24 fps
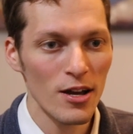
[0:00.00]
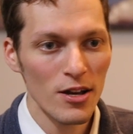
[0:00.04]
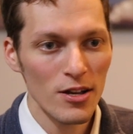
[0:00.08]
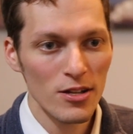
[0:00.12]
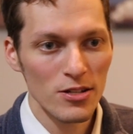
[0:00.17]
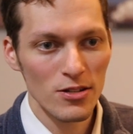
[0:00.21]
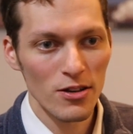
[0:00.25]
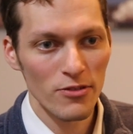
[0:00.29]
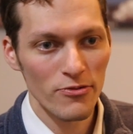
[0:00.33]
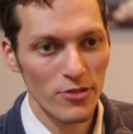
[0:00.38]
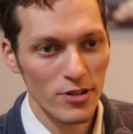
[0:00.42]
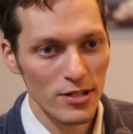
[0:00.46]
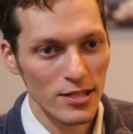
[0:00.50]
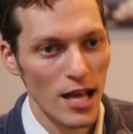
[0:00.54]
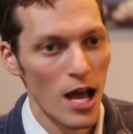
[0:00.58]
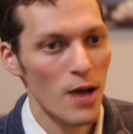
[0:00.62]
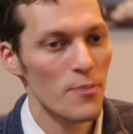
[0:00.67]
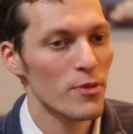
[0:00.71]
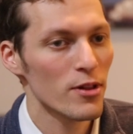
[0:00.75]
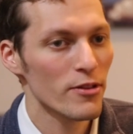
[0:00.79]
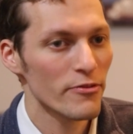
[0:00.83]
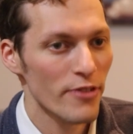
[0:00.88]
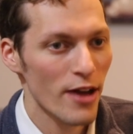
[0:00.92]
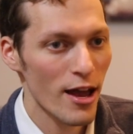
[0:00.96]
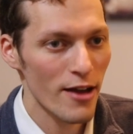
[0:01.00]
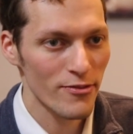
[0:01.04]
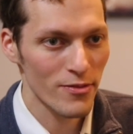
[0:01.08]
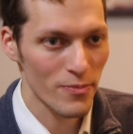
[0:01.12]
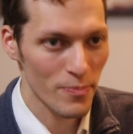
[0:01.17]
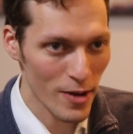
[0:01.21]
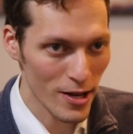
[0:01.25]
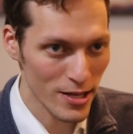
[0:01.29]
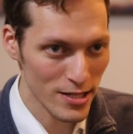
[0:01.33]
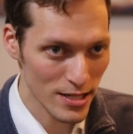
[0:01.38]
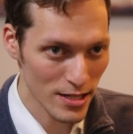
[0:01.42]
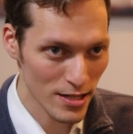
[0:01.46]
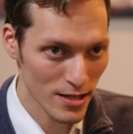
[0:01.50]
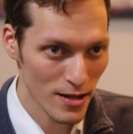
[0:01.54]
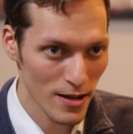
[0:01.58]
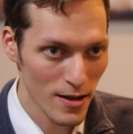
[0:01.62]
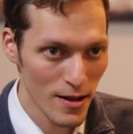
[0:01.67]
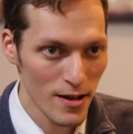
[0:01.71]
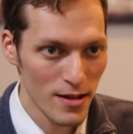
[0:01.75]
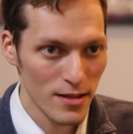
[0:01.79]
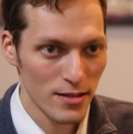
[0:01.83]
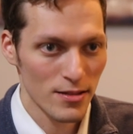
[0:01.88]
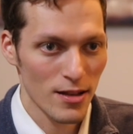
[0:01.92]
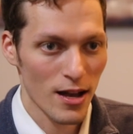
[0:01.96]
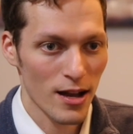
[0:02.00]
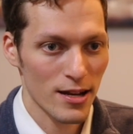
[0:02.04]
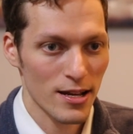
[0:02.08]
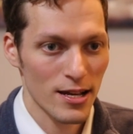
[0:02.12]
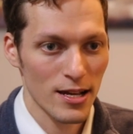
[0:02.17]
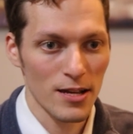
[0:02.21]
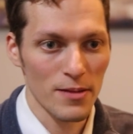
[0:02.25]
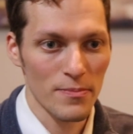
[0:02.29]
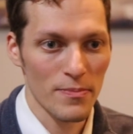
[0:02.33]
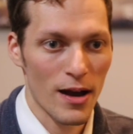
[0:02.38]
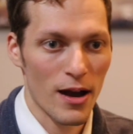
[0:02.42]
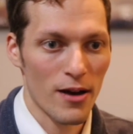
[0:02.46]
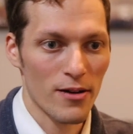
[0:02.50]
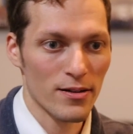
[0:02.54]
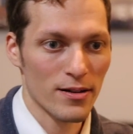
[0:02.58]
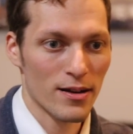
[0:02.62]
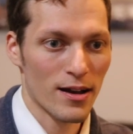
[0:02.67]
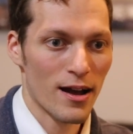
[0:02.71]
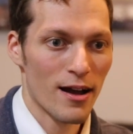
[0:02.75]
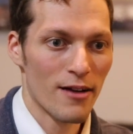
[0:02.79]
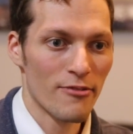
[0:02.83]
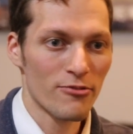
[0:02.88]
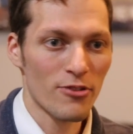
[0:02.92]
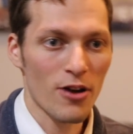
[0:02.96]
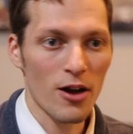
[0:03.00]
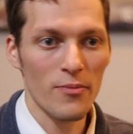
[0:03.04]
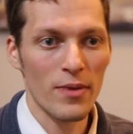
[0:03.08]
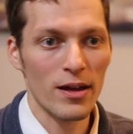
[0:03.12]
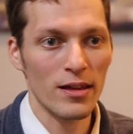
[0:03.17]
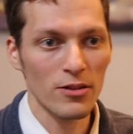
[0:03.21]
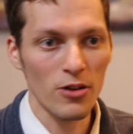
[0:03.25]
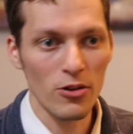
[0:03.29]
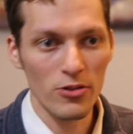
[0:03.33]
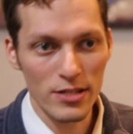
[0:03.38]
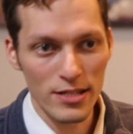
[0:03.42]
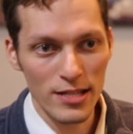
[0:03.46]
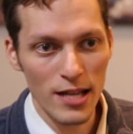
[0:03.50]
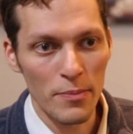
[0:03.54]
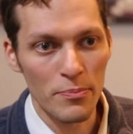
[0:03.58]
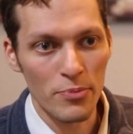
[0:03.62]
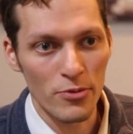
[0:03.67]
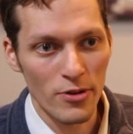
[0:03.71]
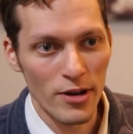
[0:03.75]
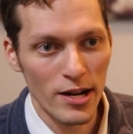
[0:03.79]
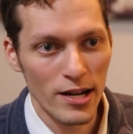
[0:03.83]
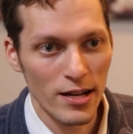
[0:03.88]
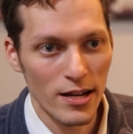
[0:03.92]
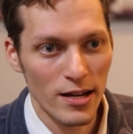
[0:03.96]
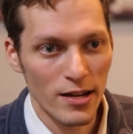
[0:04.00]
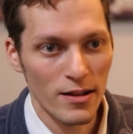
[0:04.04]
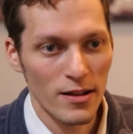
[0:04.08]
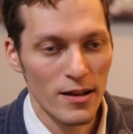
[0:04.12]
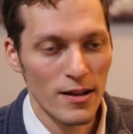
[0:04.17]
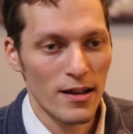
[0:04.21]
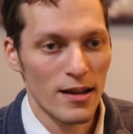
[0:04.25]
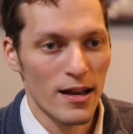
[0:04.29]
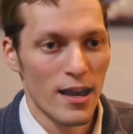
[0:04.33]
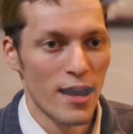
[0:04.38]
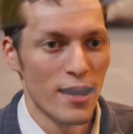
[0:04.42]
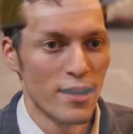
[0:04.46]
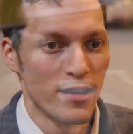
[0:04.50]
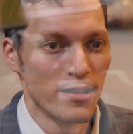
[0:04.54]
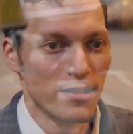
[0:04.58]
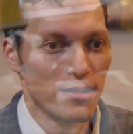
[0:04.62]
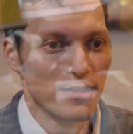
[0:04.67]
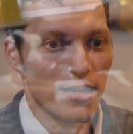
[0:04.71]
So for example, if I have a pasuk talking about Avram and Lot separating, and he